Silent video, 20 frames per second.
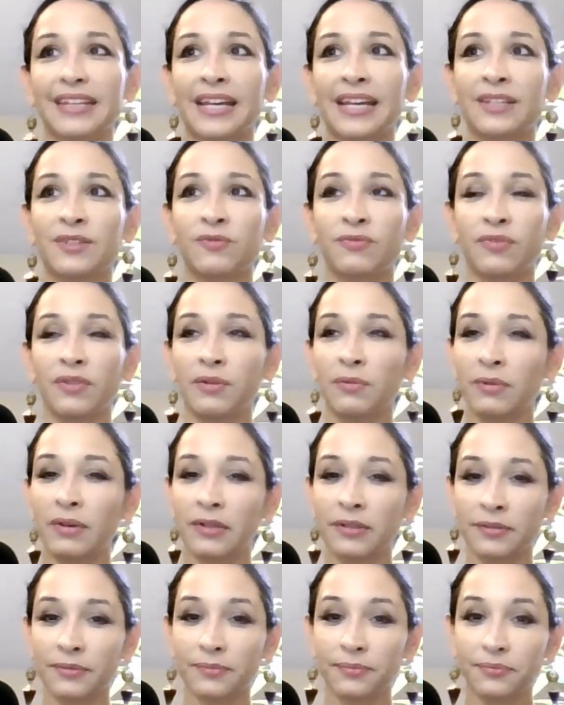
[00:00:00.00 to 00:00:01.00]
free
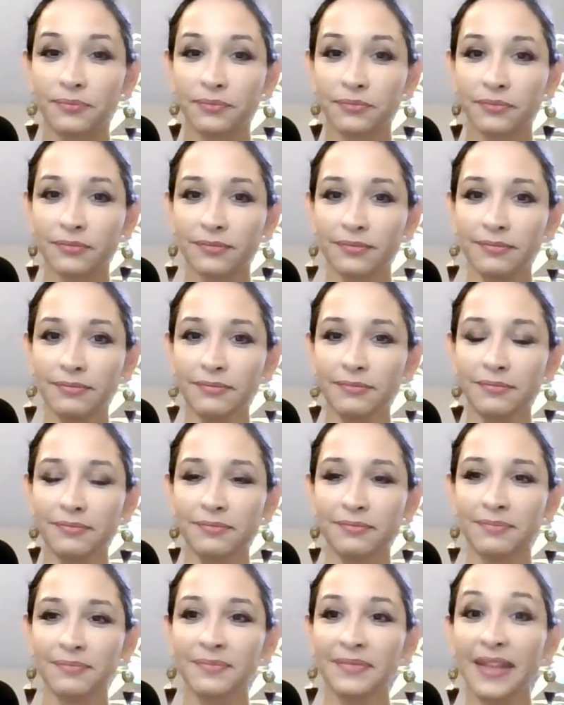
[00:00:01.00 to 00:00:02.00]
will.
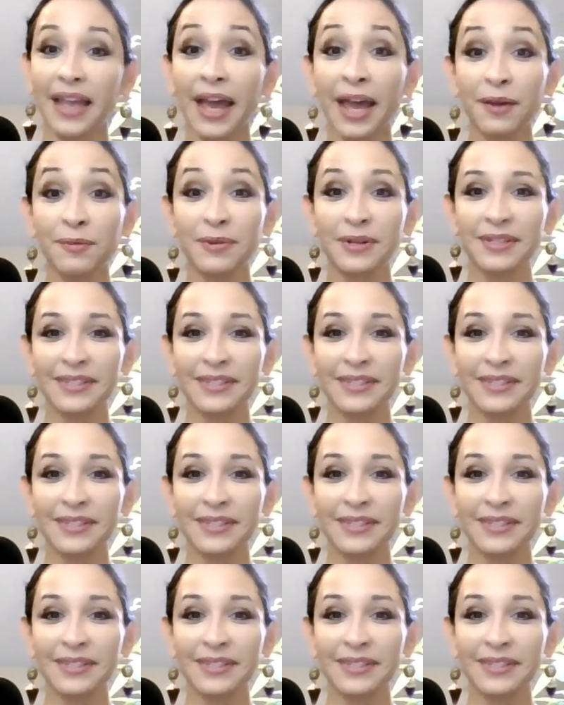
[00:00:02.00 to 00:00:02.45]
I will